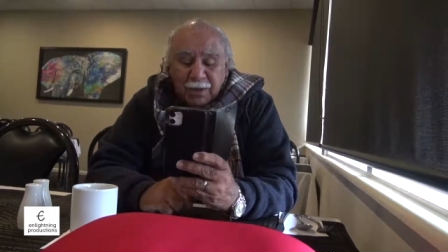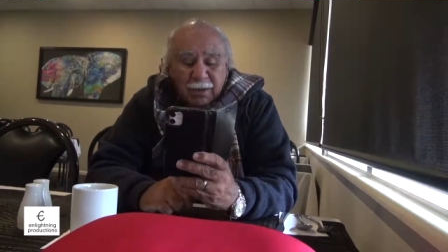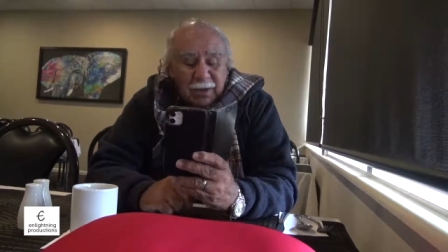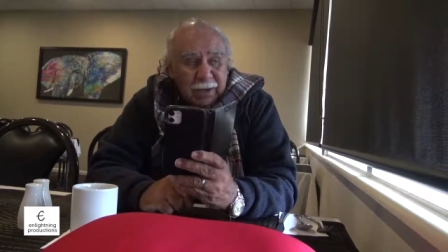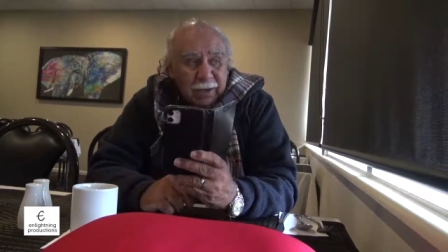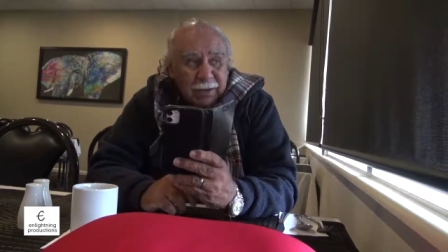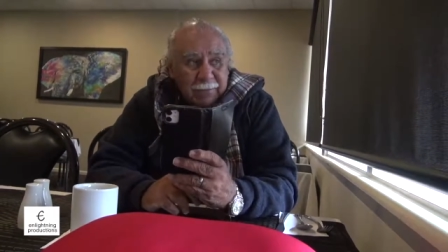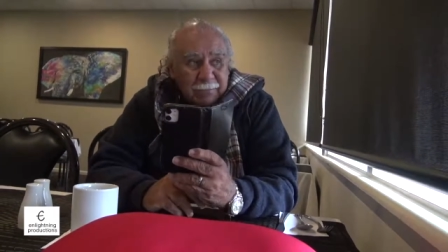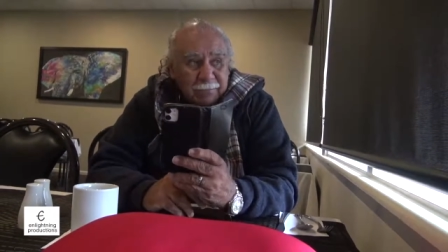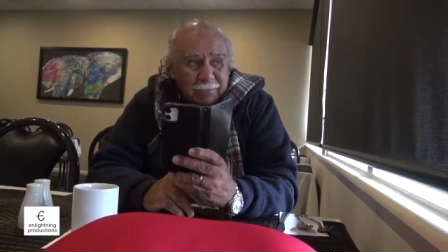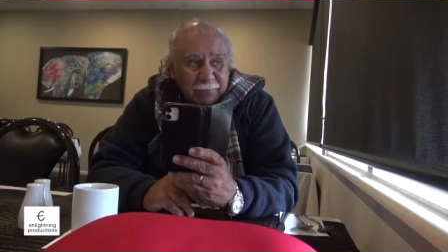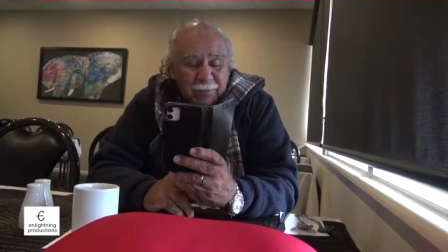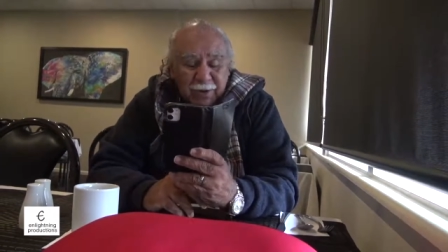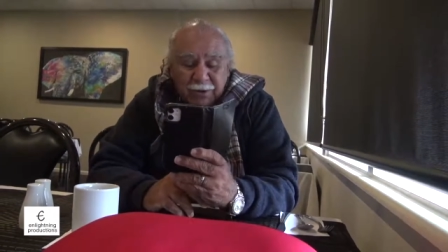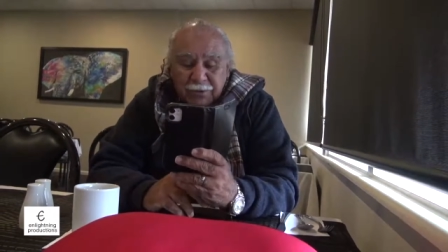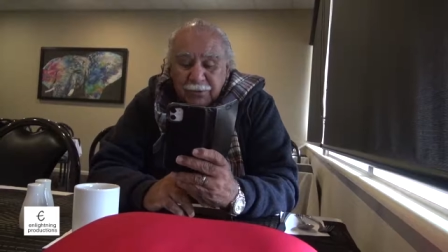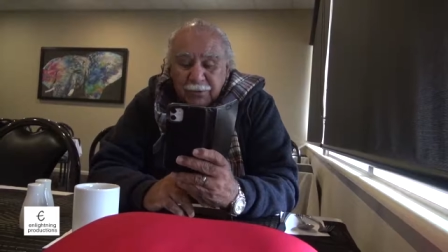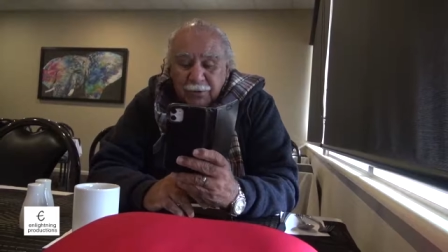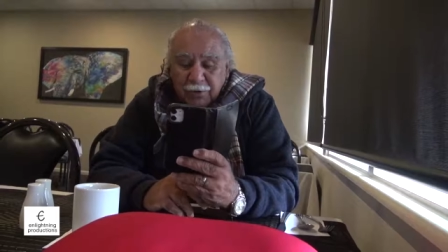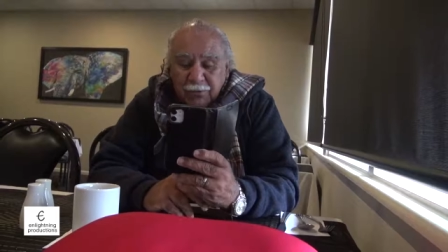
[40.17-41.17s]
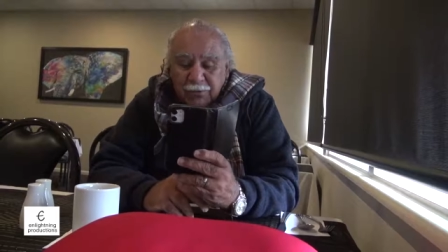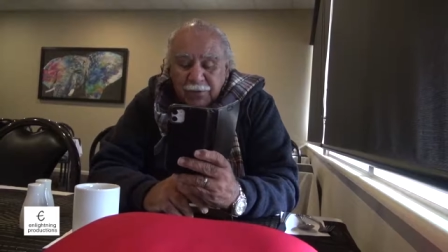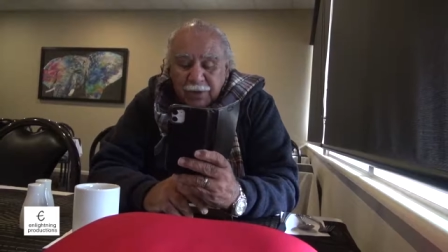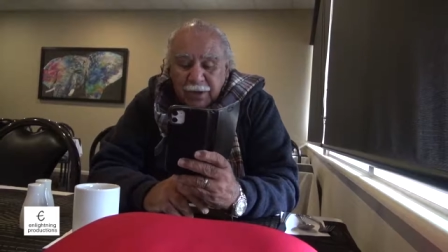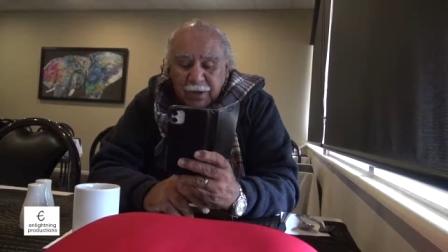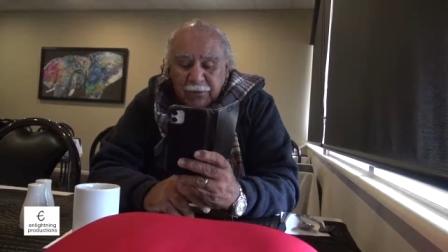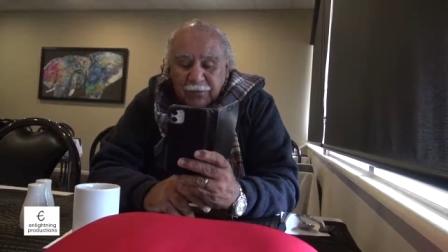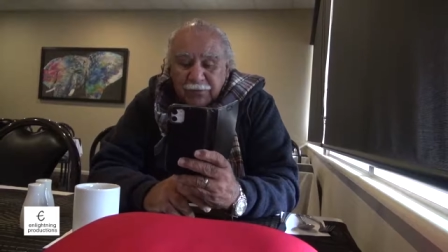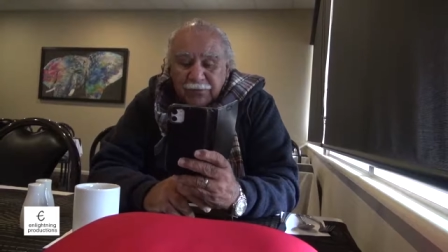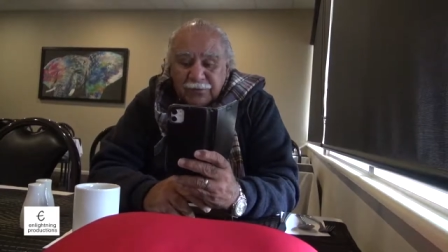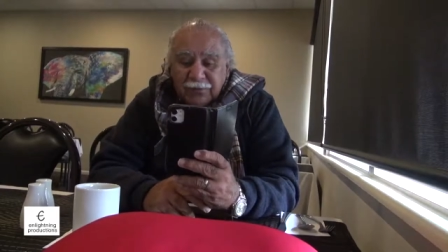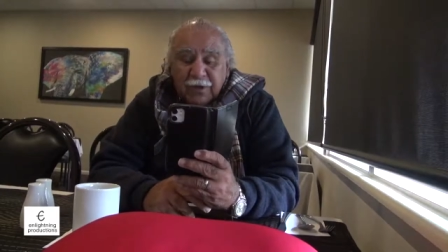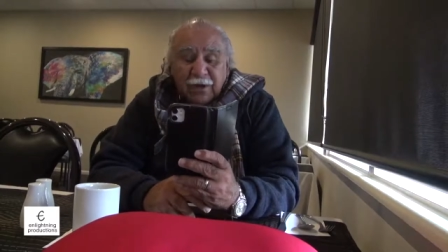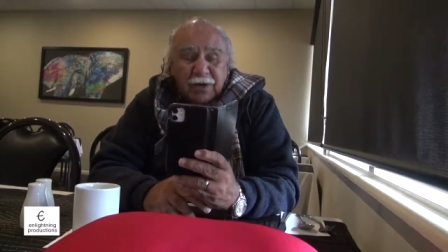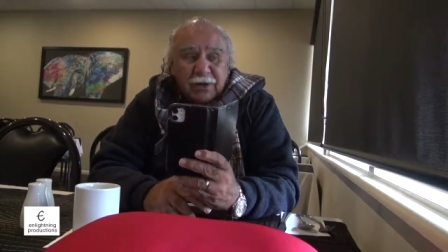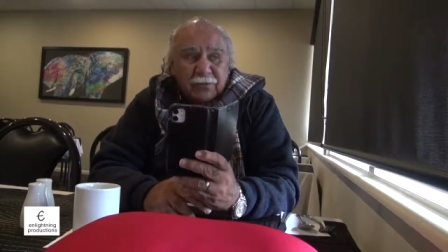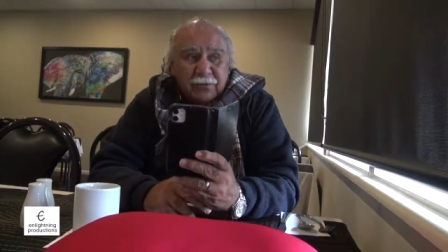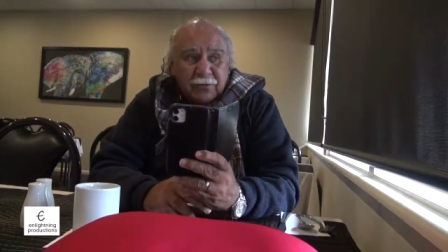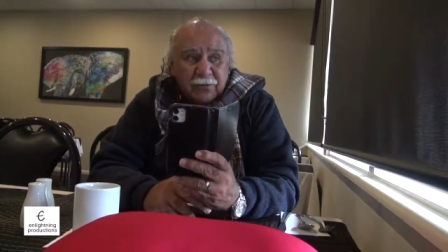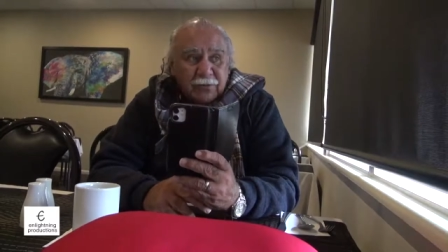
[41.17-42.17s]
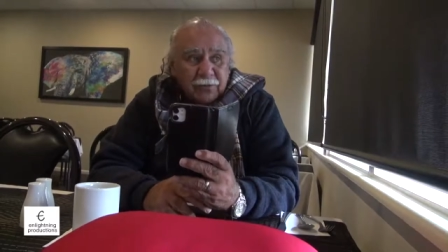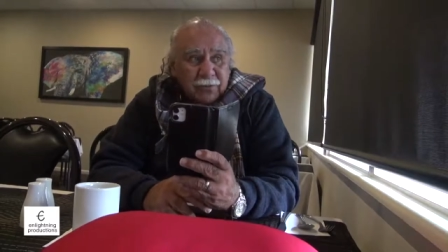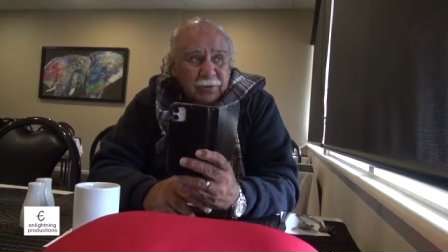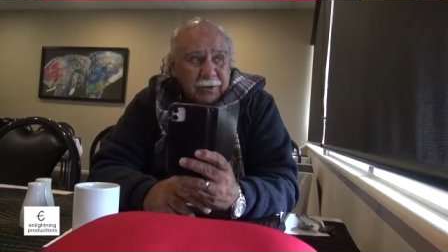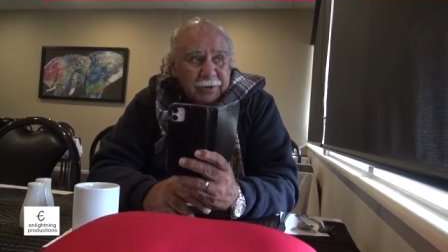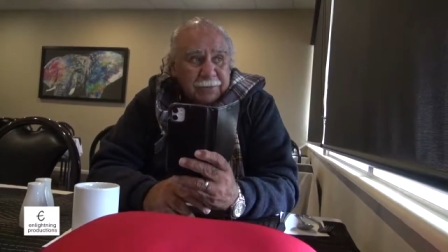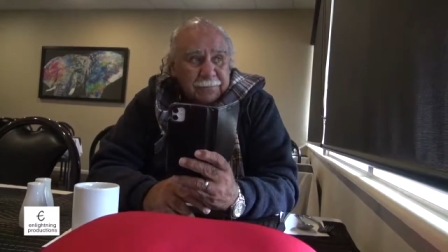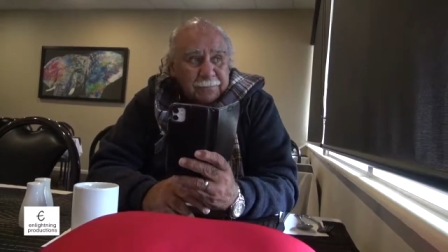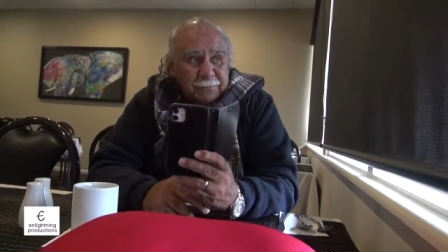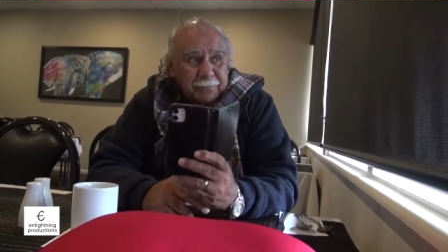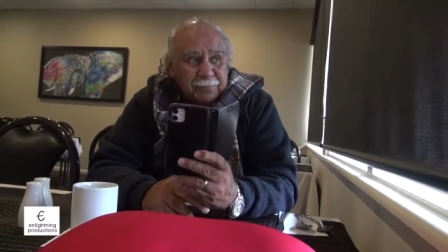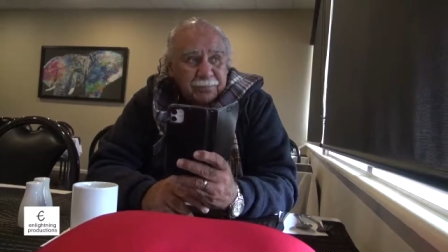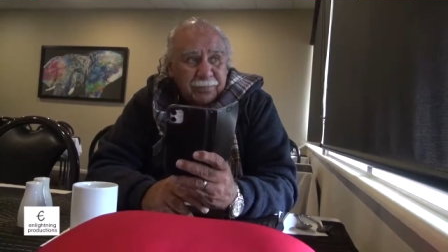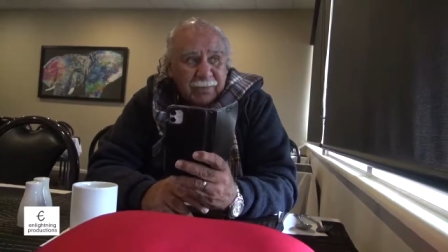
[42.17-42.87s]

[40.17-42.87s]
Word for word: Um, but on the other side of the coin,